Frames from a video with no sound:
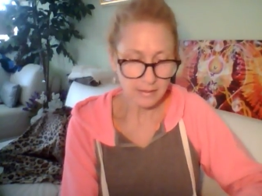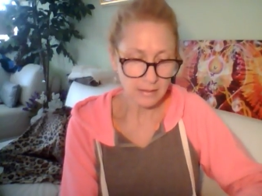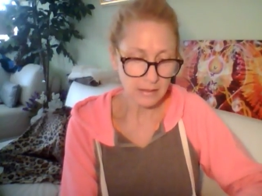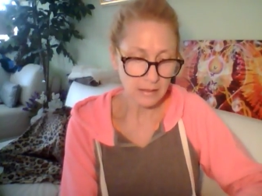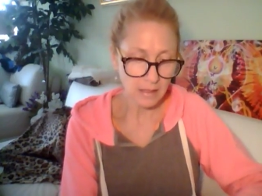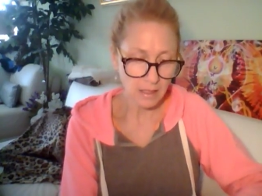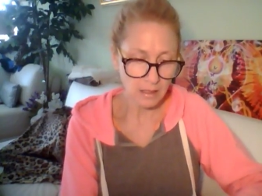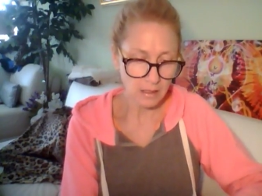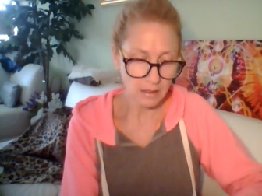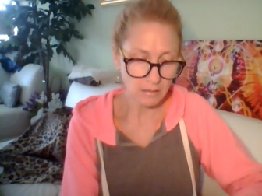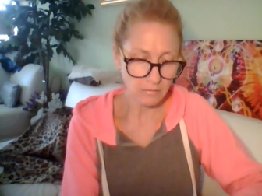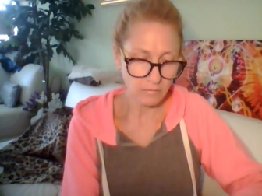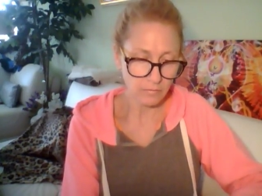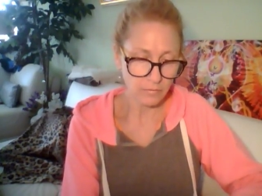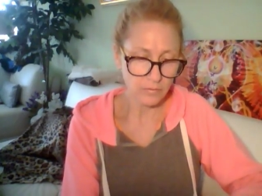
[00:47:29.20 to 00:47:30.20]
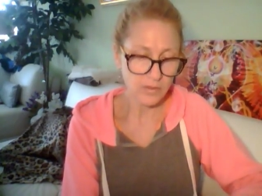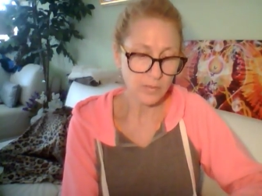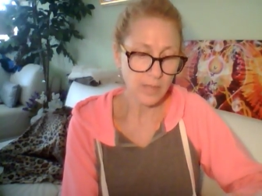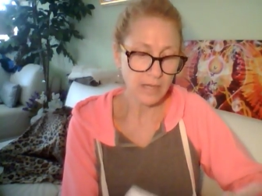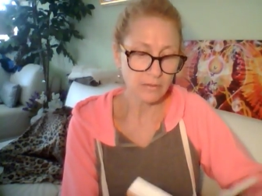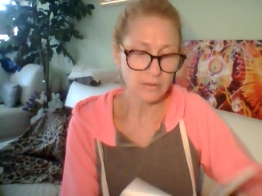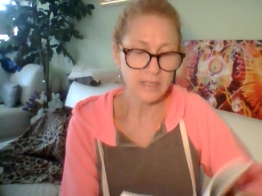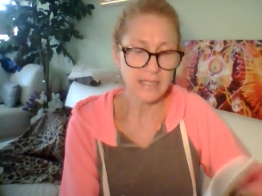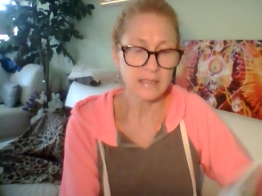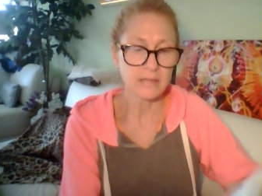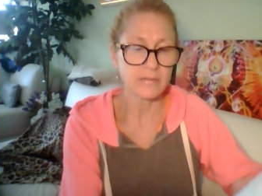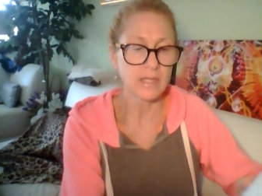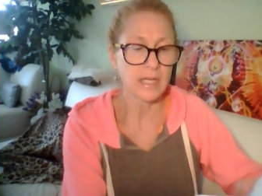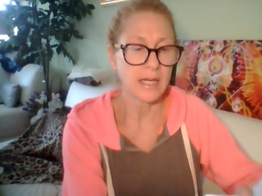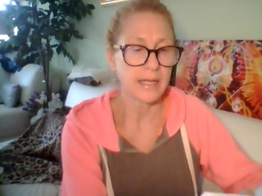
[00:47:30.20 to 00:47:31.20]
is love. Spiral dance
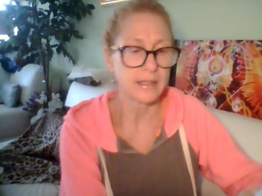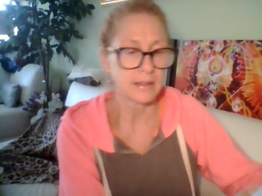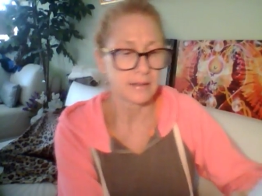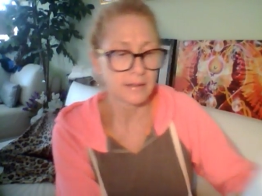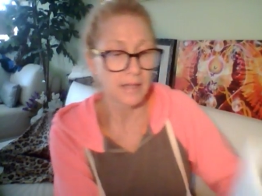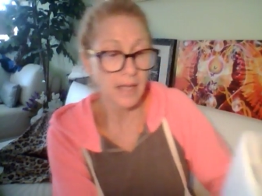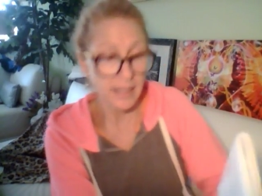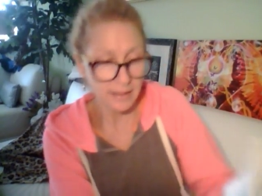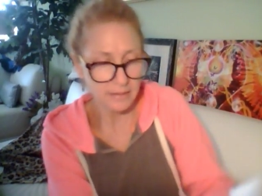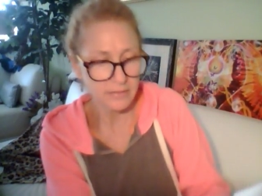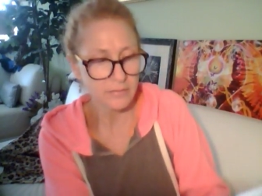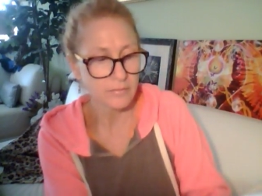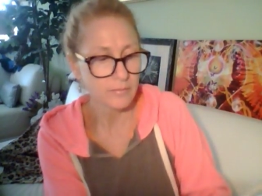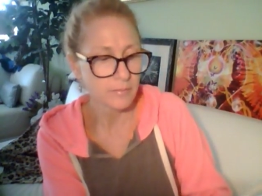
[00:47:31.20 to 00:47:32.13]
of the goddess.